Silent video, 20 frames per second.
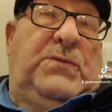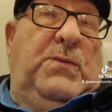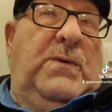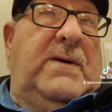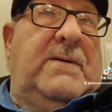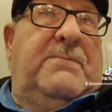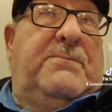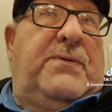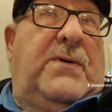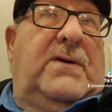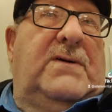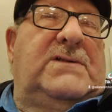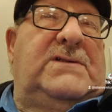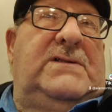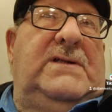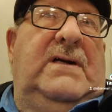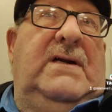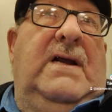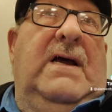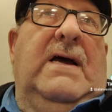one
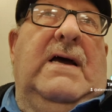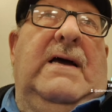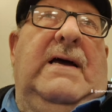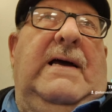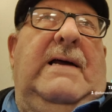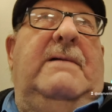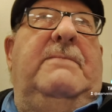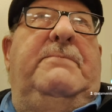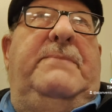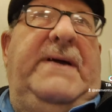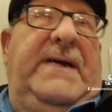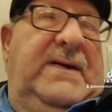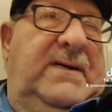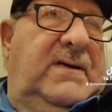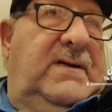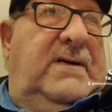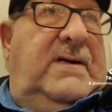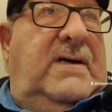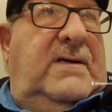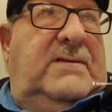person and beat
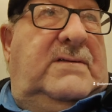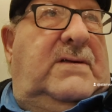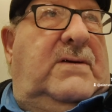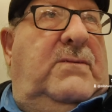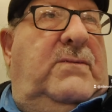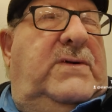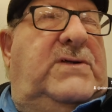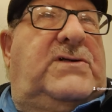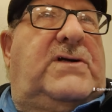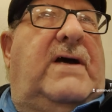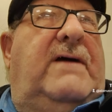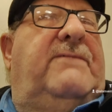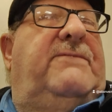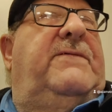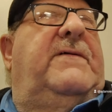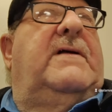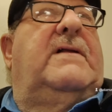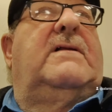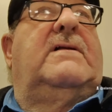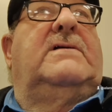another, which I
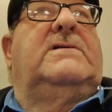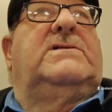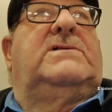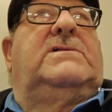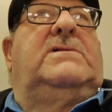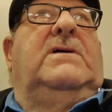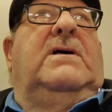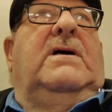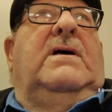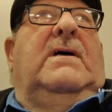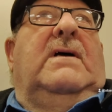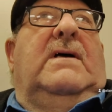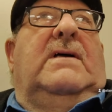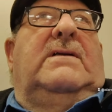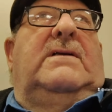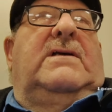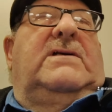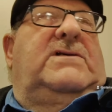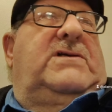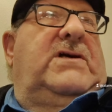feel is
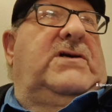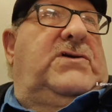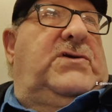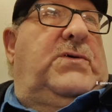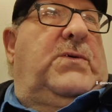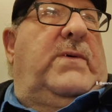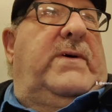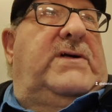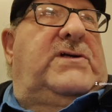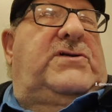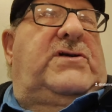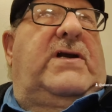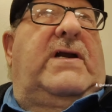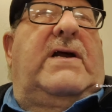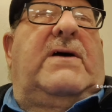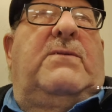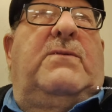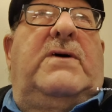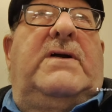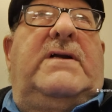the situation
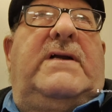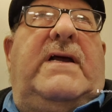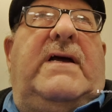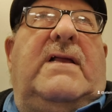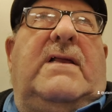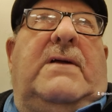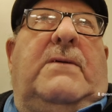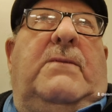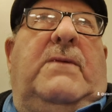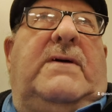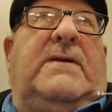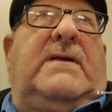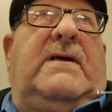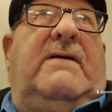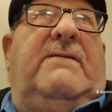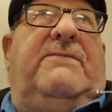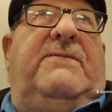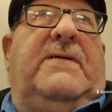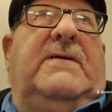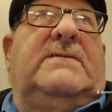that we're dealing with.
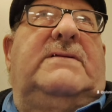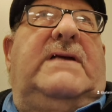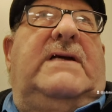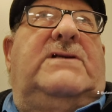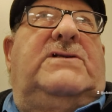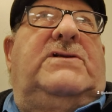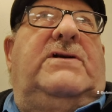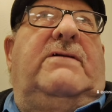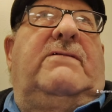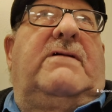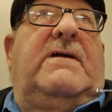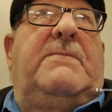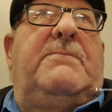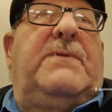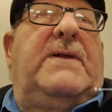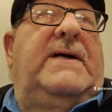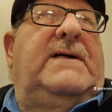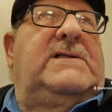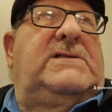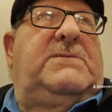I felt that she
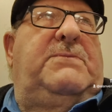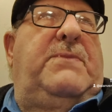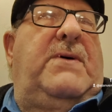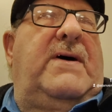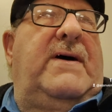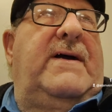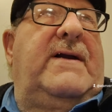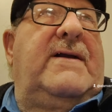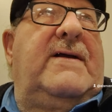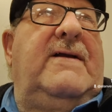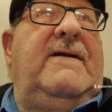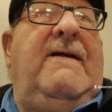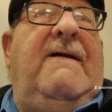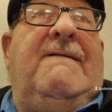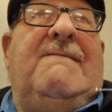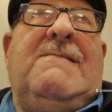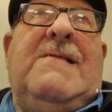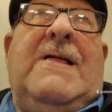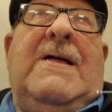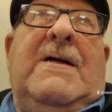replaced Biden,
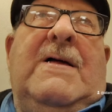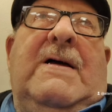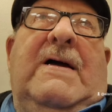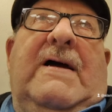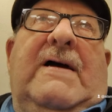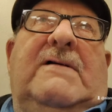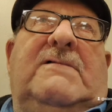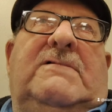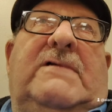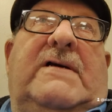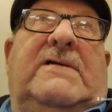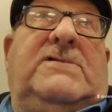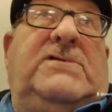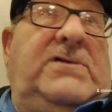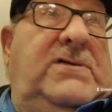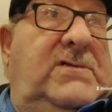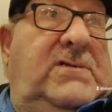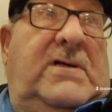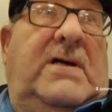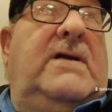and then
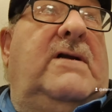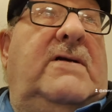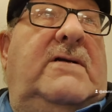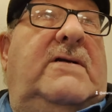she's going to